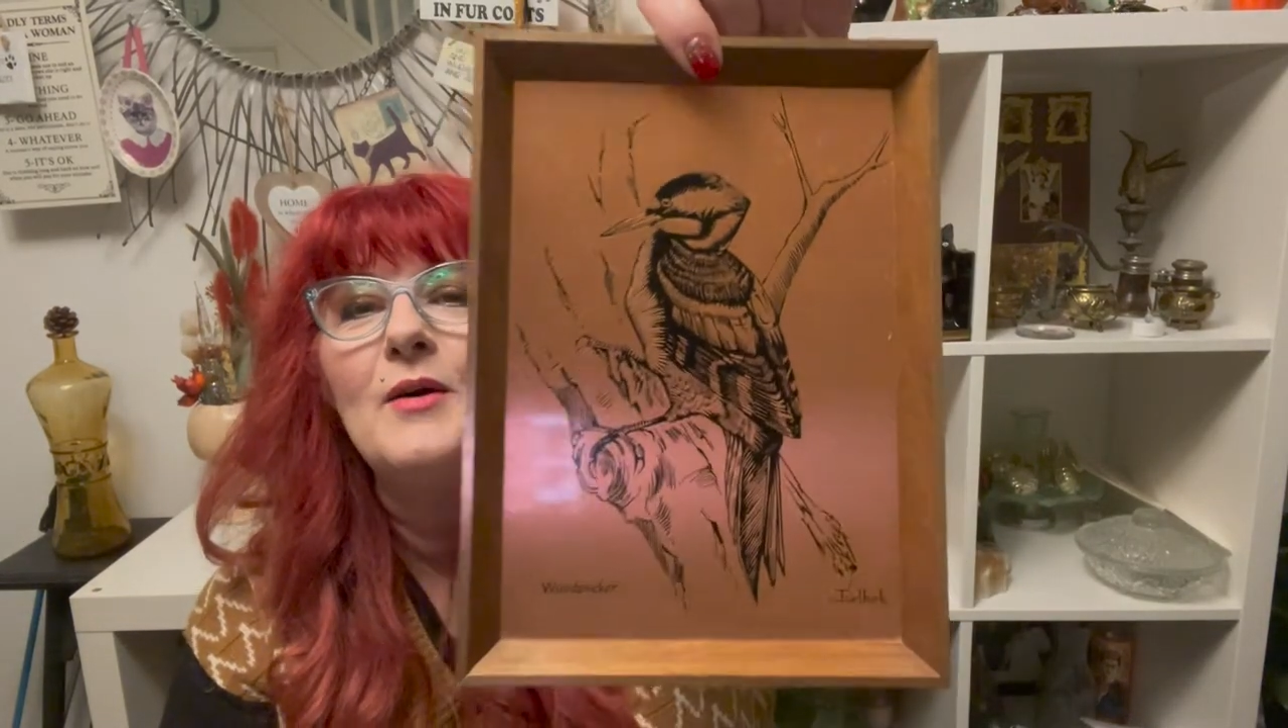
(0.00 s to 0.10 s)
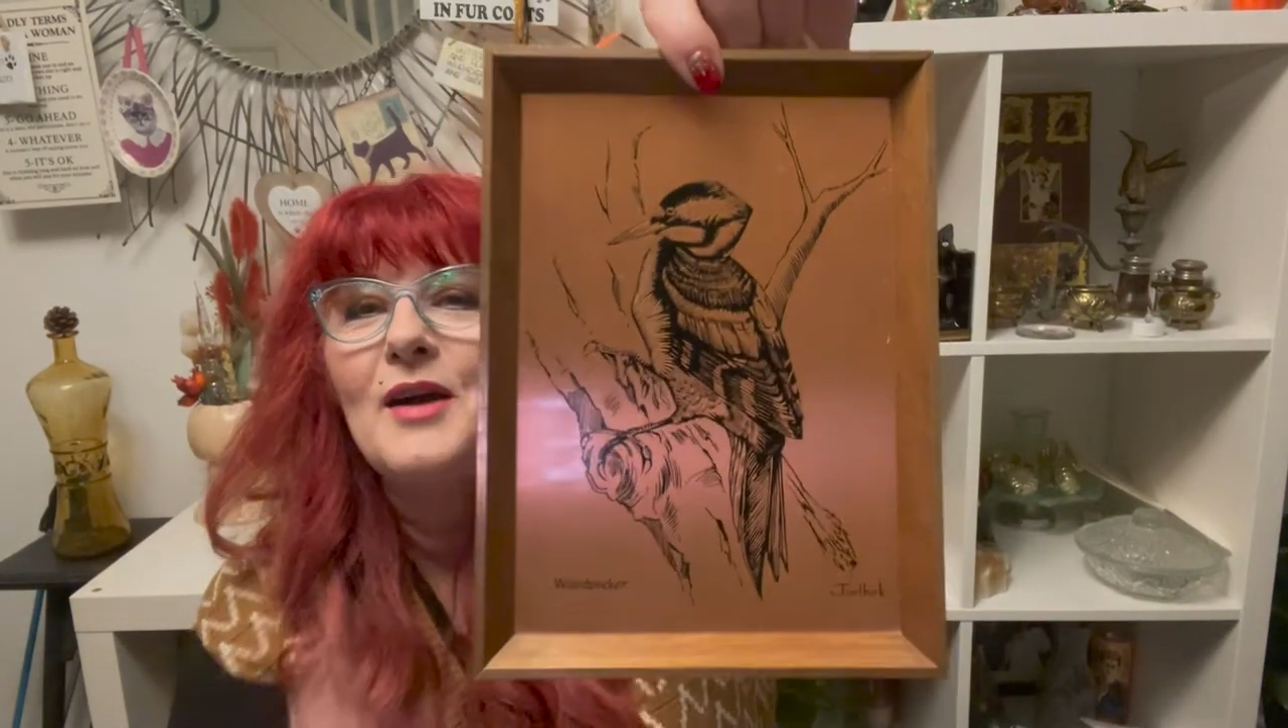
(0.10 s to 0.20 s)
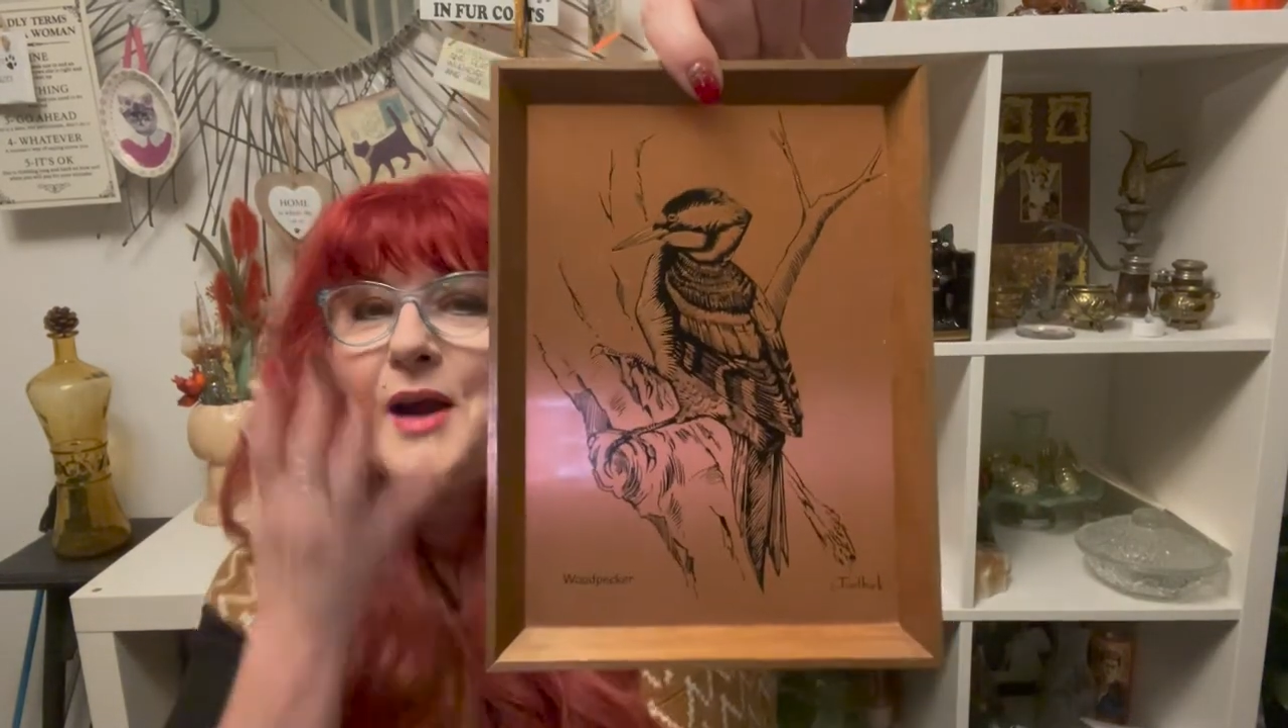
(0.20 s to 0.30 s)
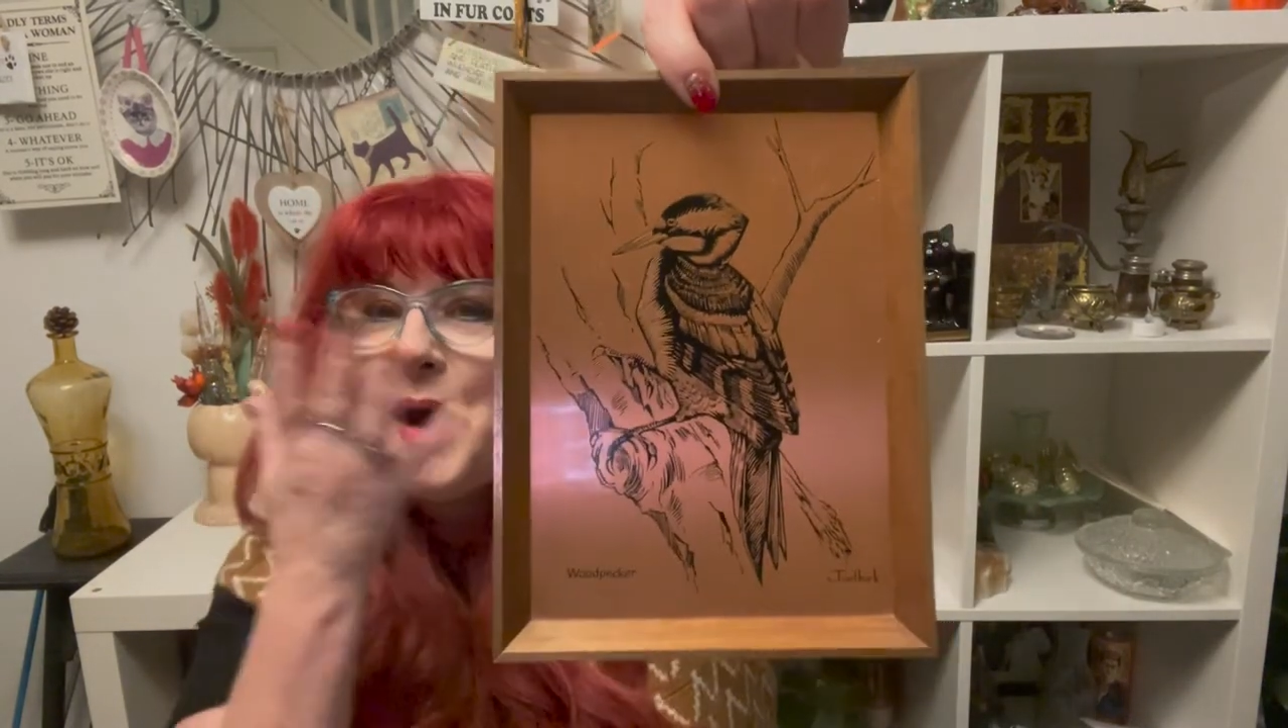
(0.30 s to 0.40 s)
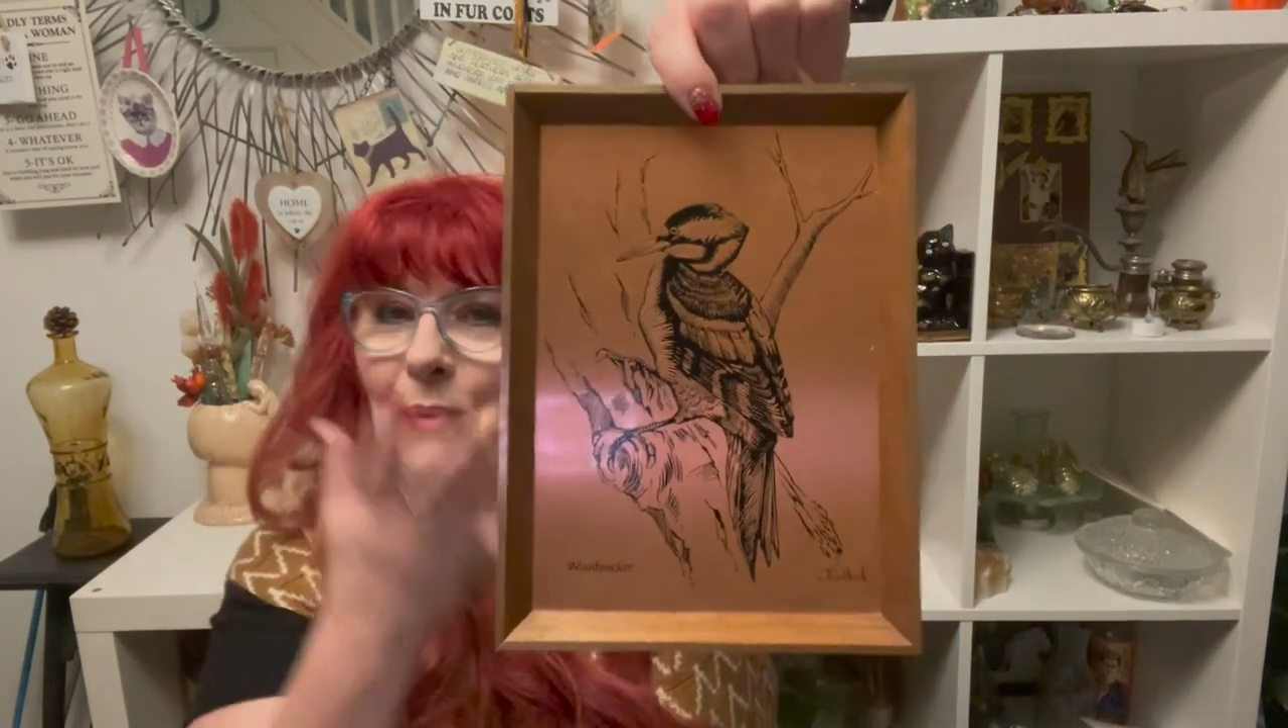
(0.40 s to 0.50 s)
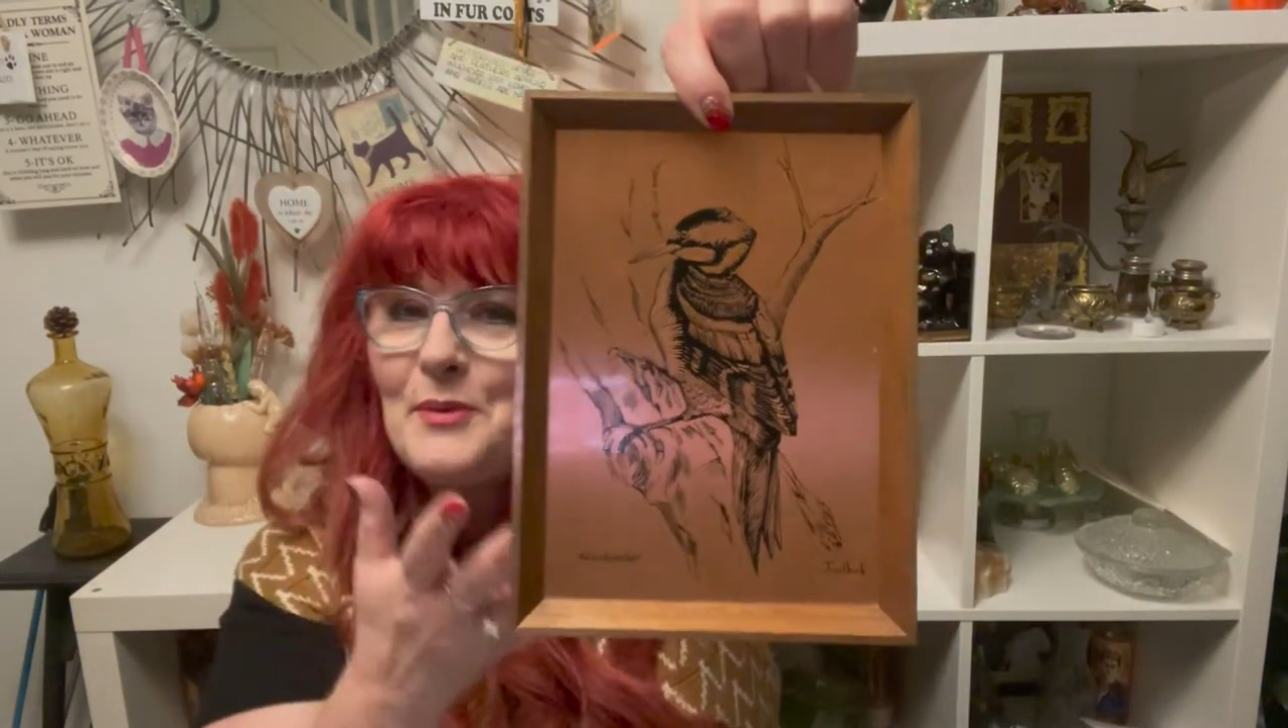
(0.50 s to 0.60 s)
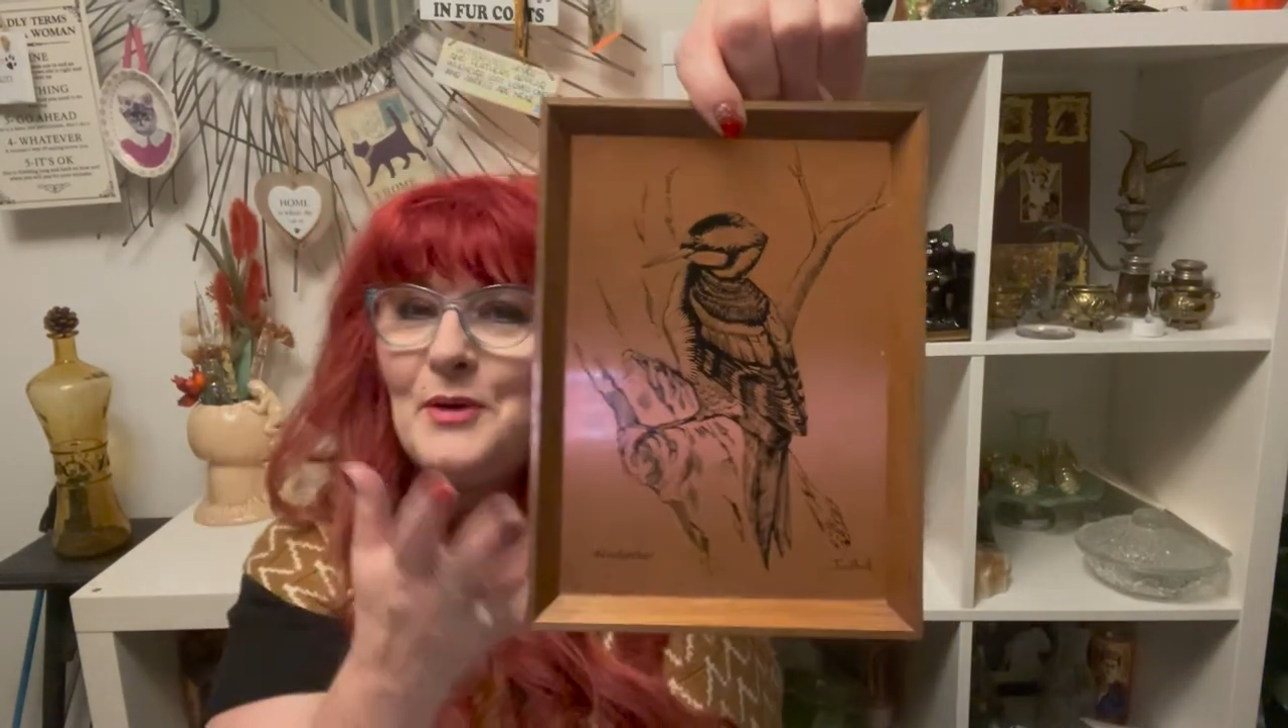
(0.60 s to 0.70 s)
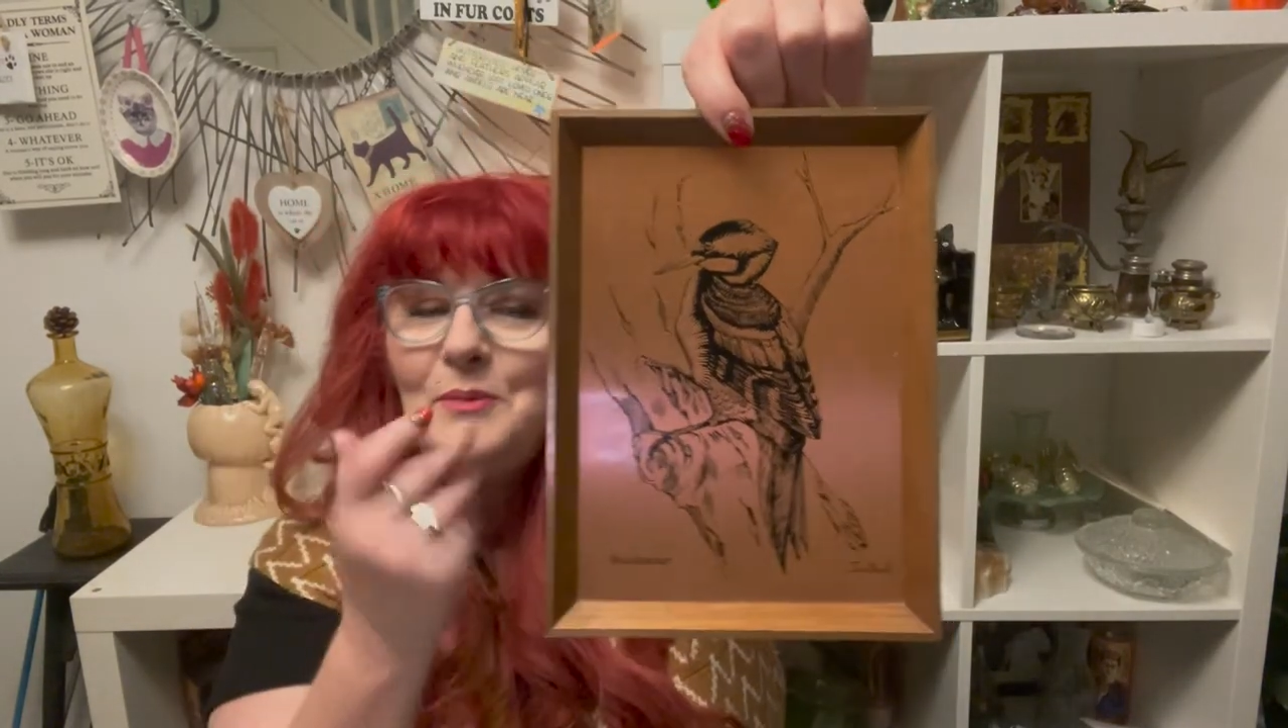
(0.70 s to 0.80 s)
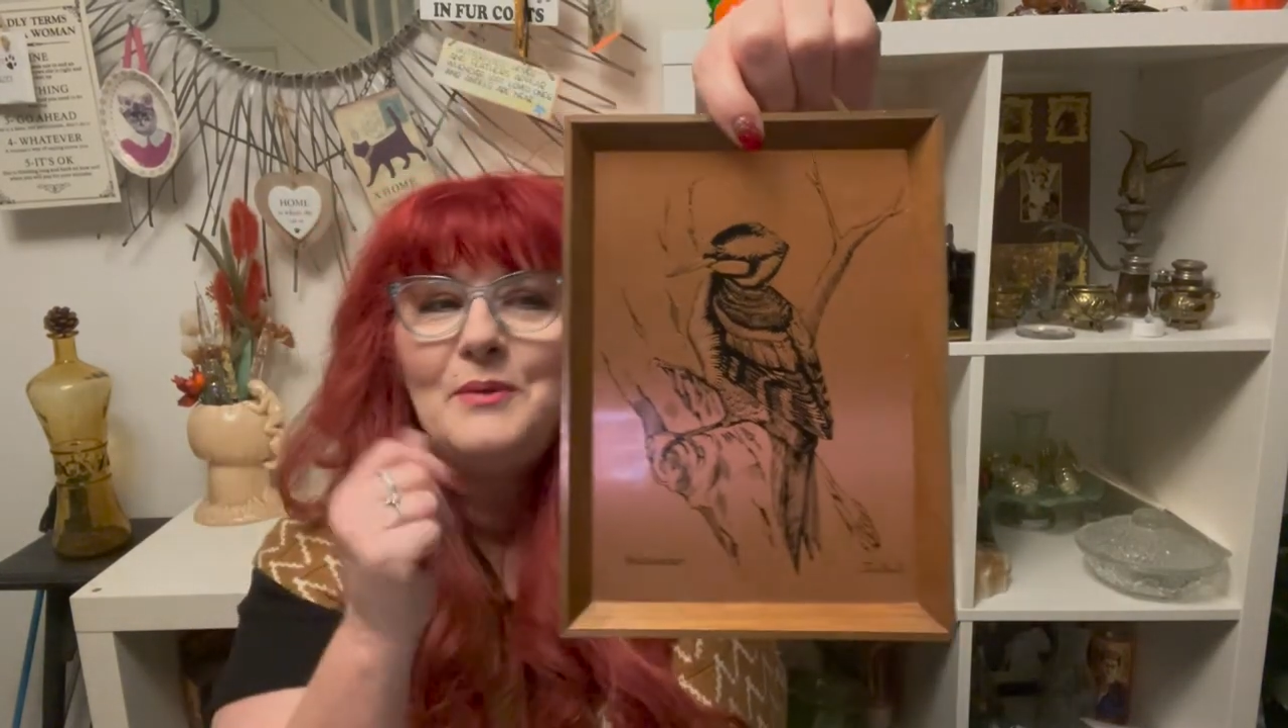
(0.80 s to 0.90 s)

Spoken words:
copper